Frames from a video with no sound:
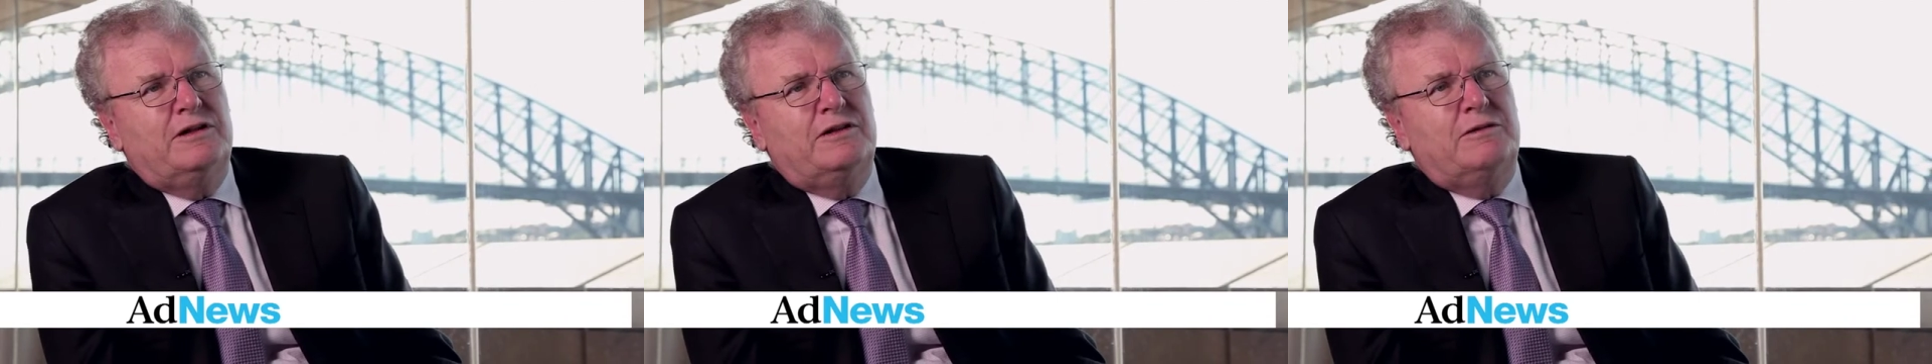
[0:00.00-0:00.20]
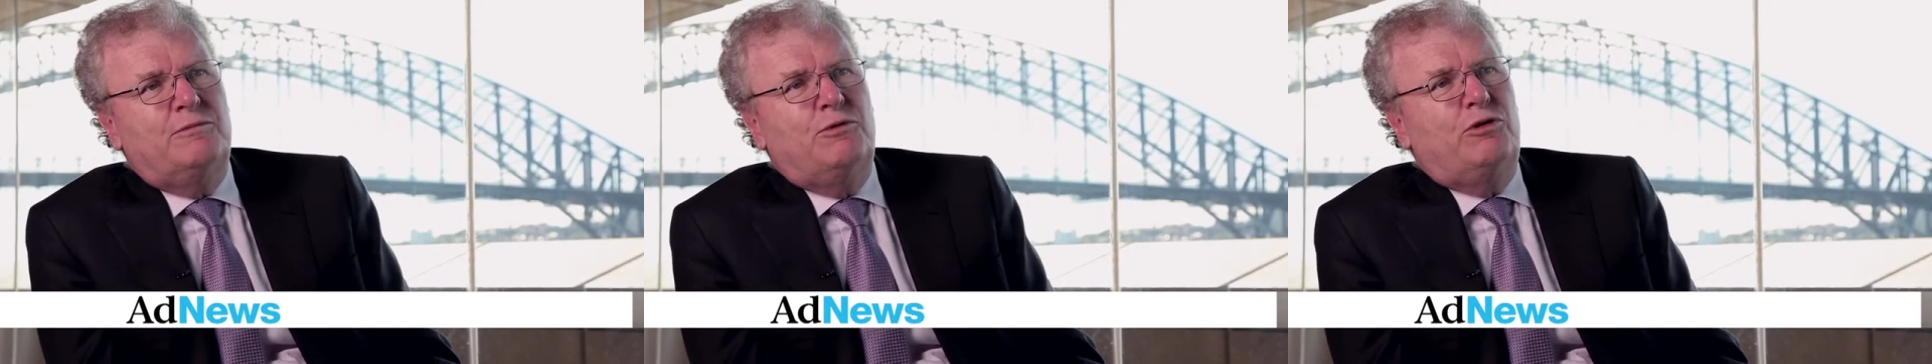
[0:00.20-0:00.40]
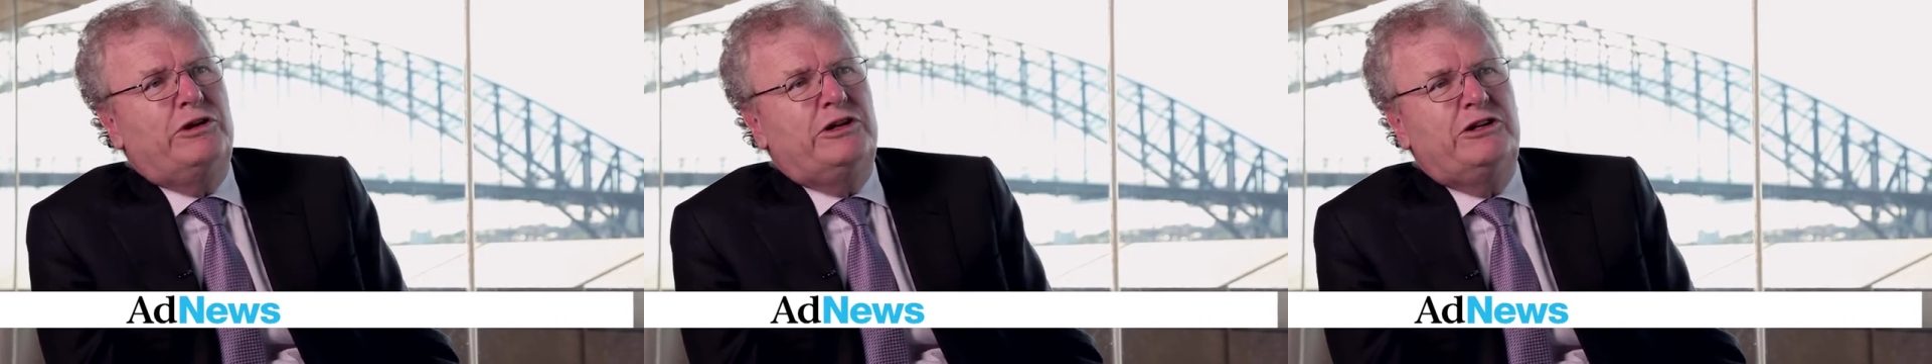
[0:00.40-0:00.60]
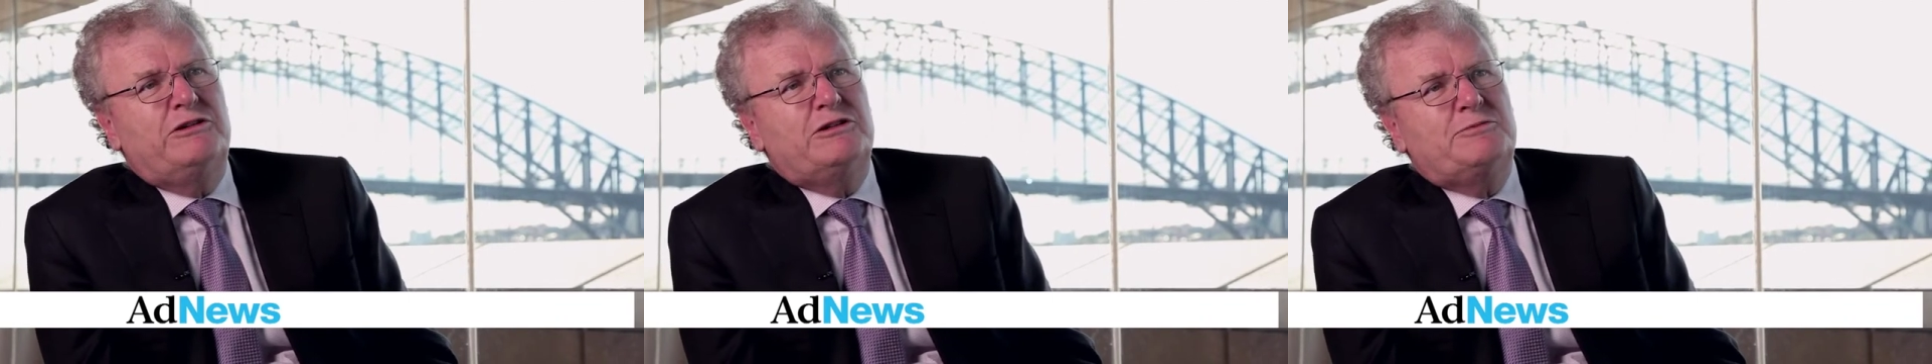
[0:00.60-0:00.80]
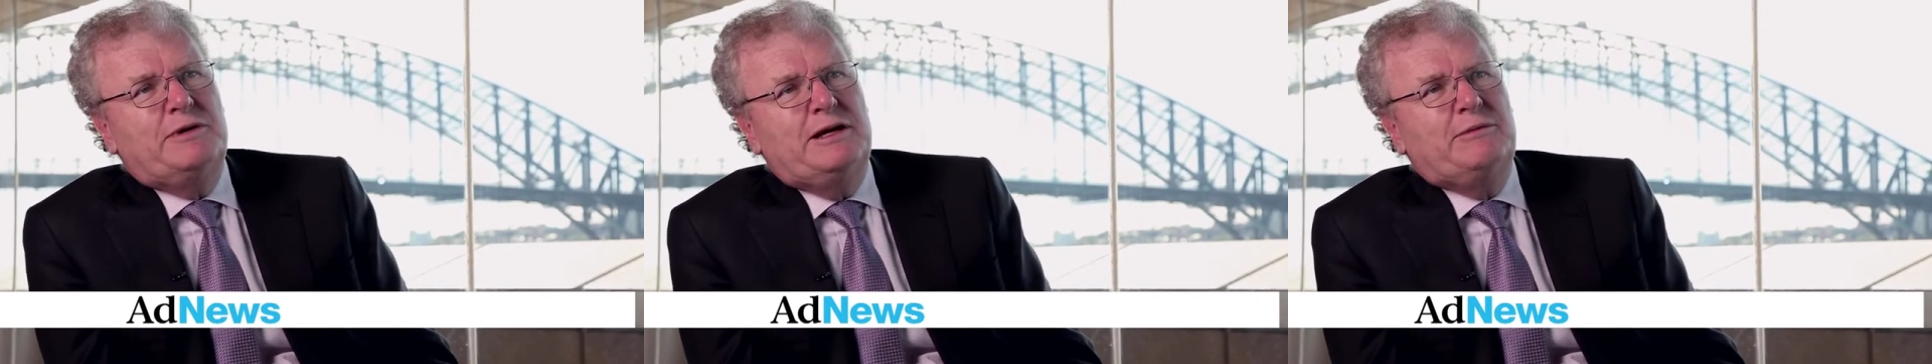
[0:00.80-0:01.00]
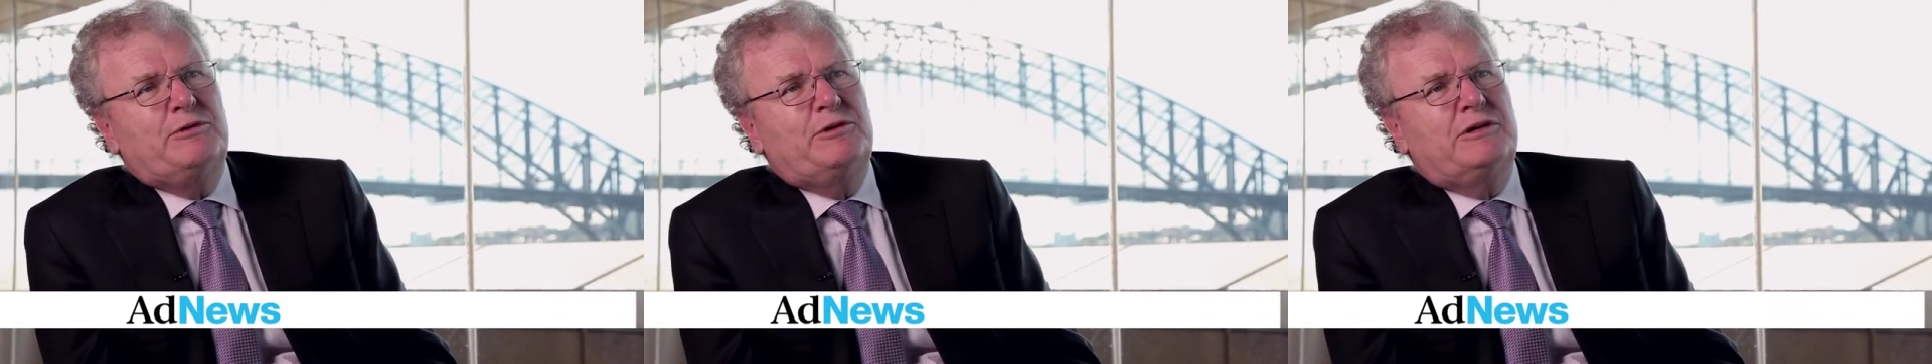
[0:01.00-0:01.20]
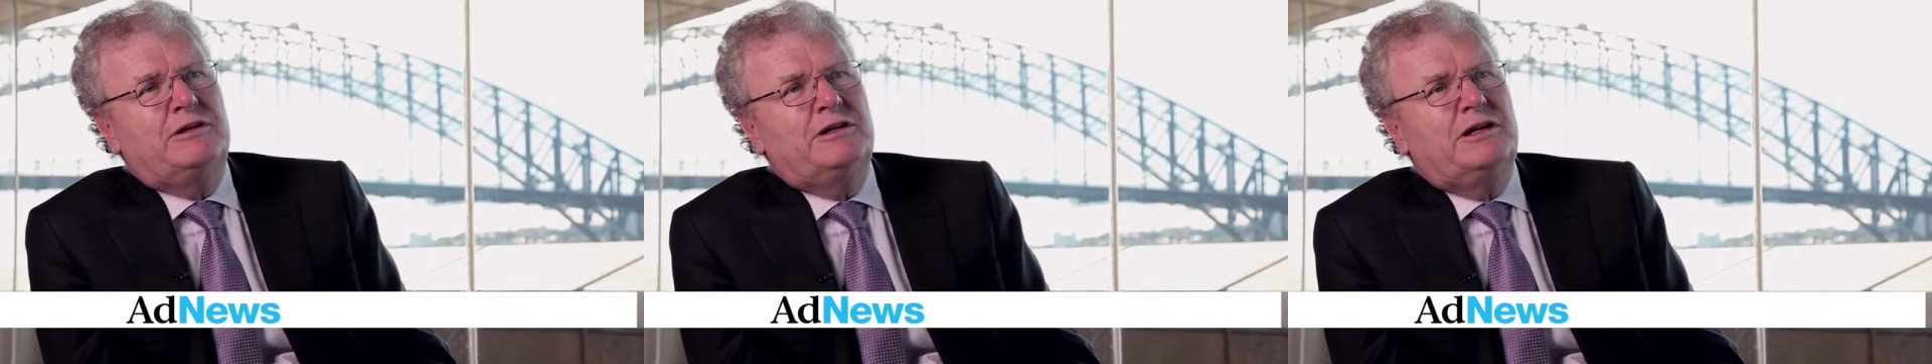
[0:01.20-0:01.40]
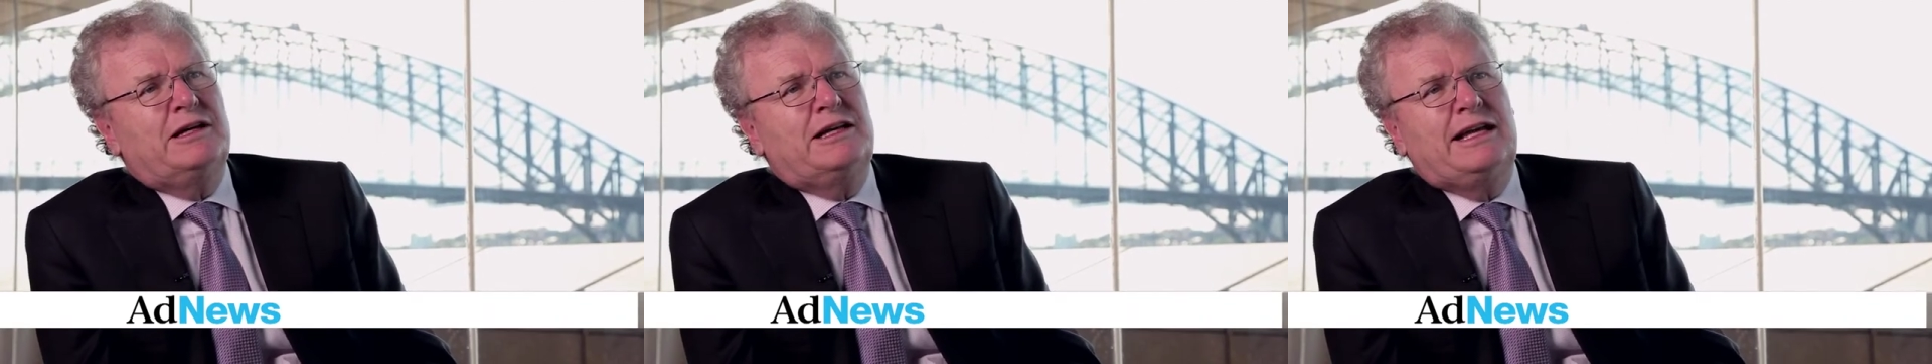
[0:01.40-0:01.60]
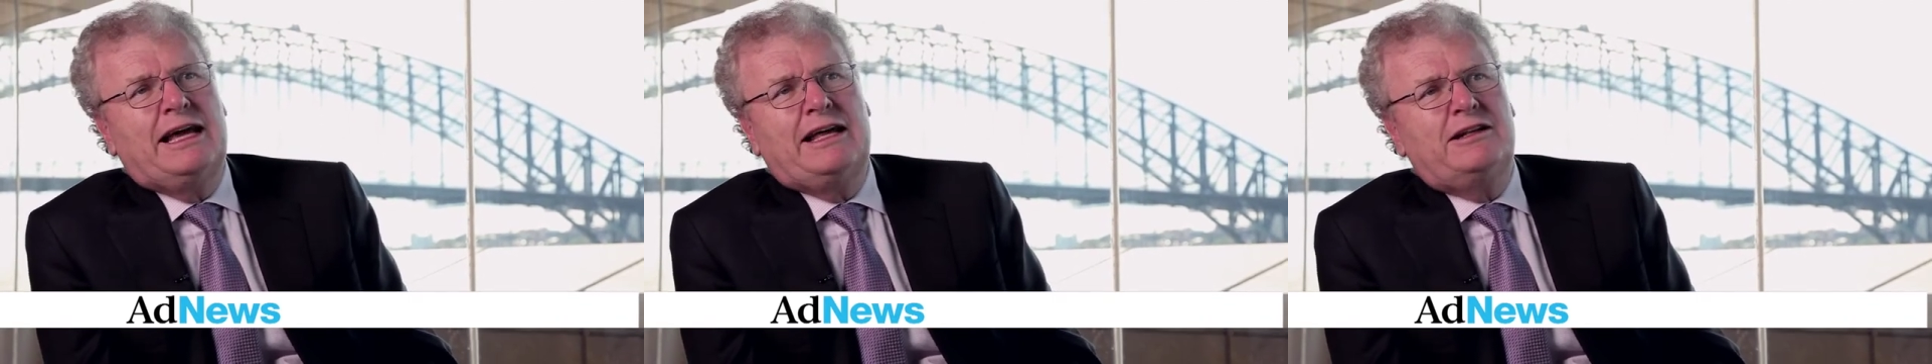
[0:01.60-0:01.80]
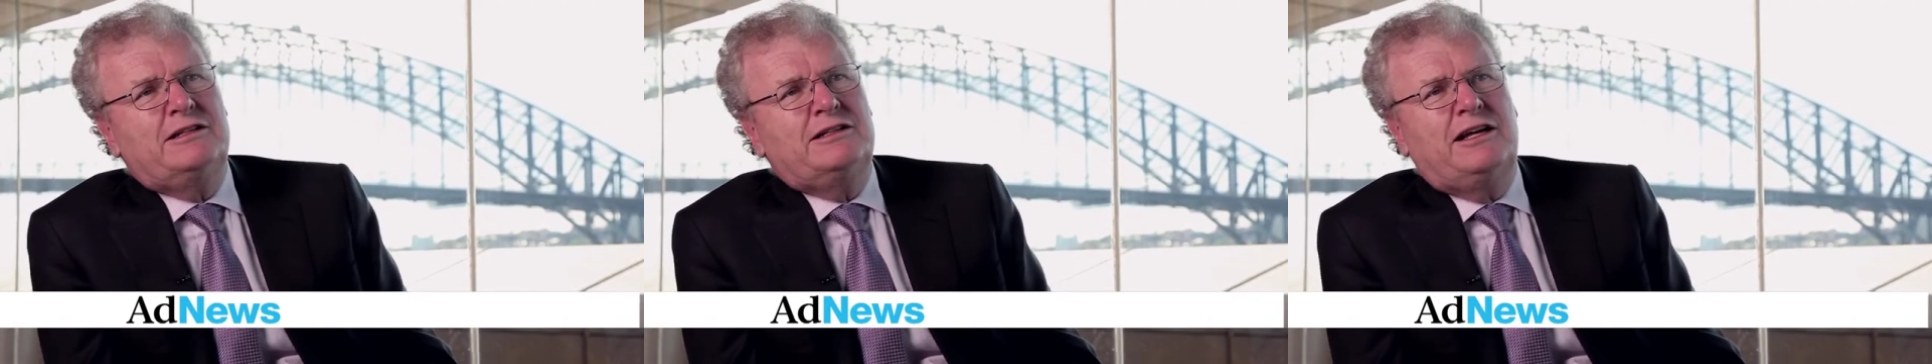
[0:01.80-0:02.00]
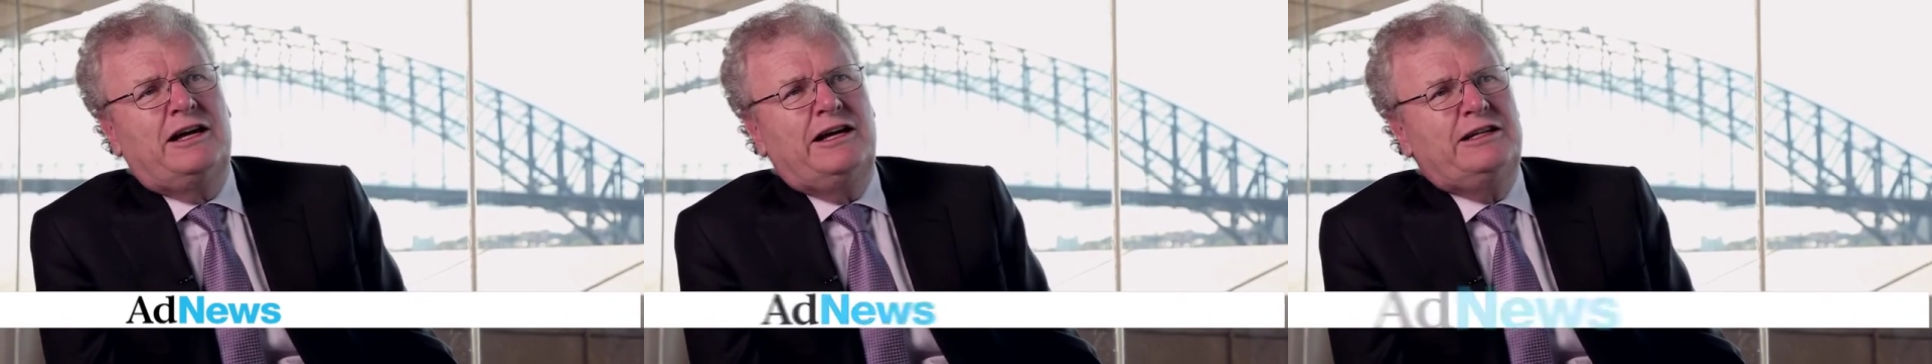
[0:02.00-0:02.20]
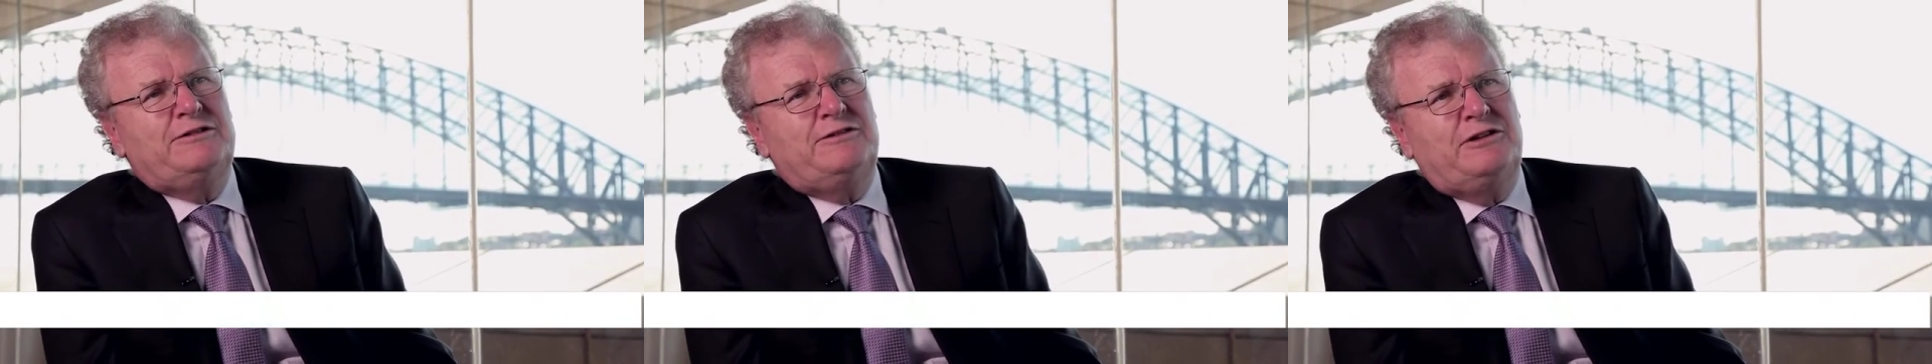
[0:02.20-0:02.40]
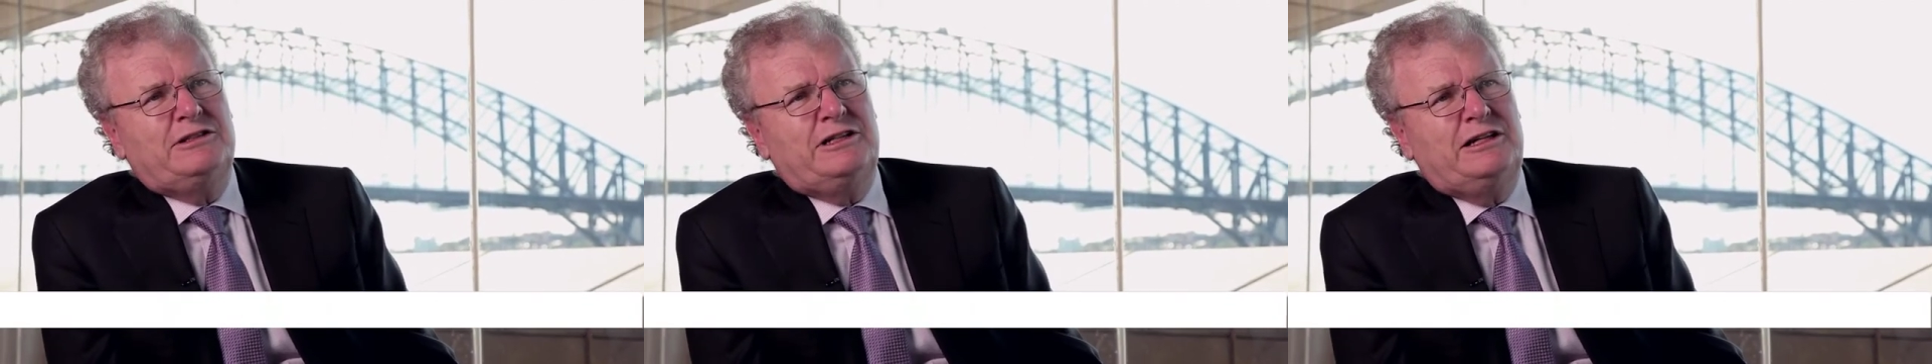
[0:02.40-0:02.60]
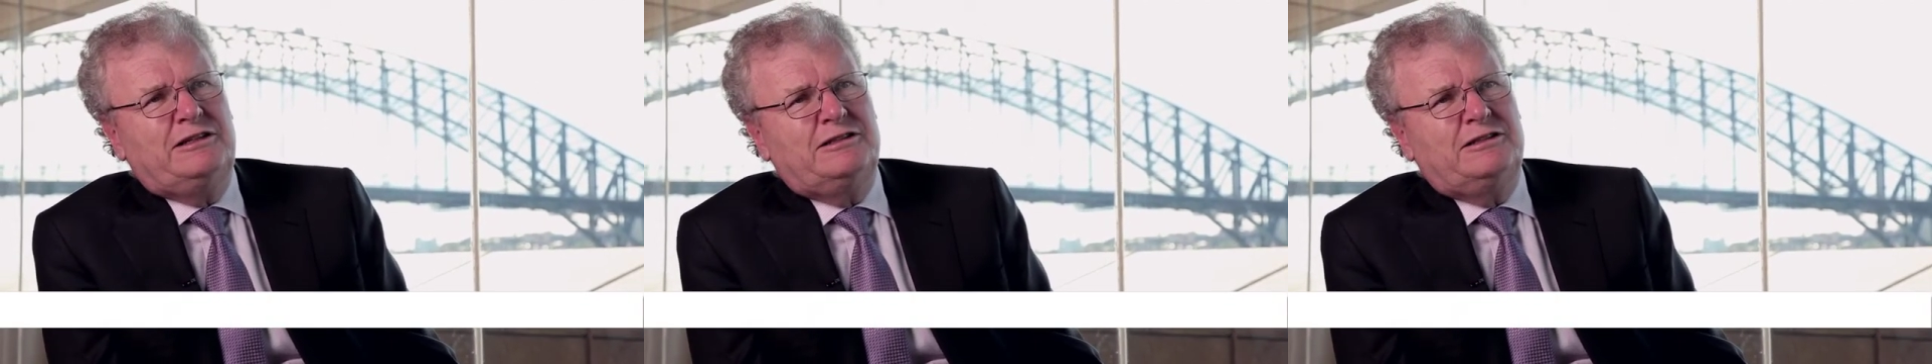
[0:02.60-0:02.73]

the morning newspaper cannot die, as far as I'm